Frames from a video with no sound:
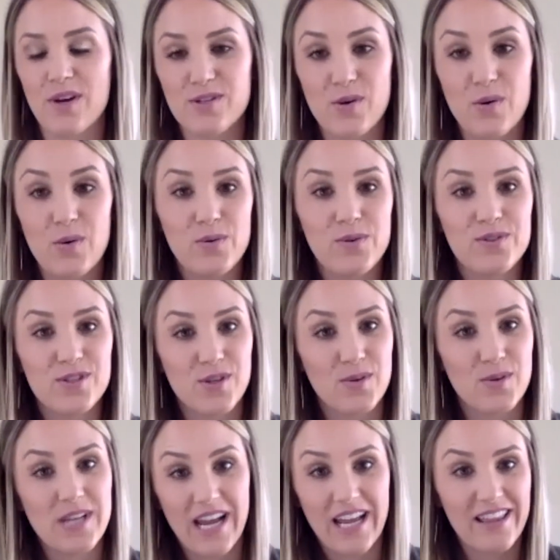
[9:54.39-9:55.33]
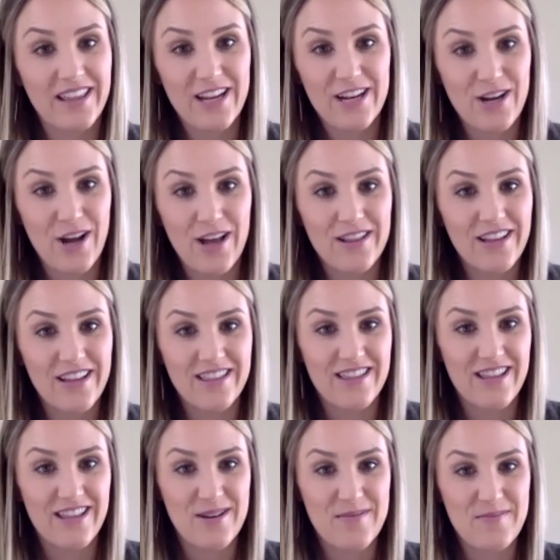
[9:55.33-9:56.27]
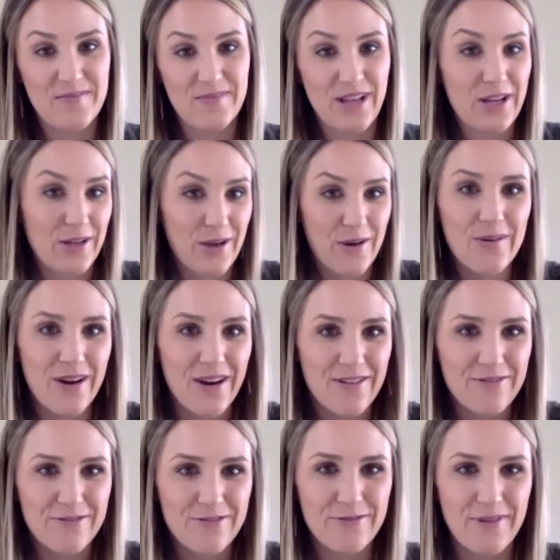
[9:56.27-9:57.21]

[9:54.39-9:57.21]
to hold so tightly and not let them let go of, right?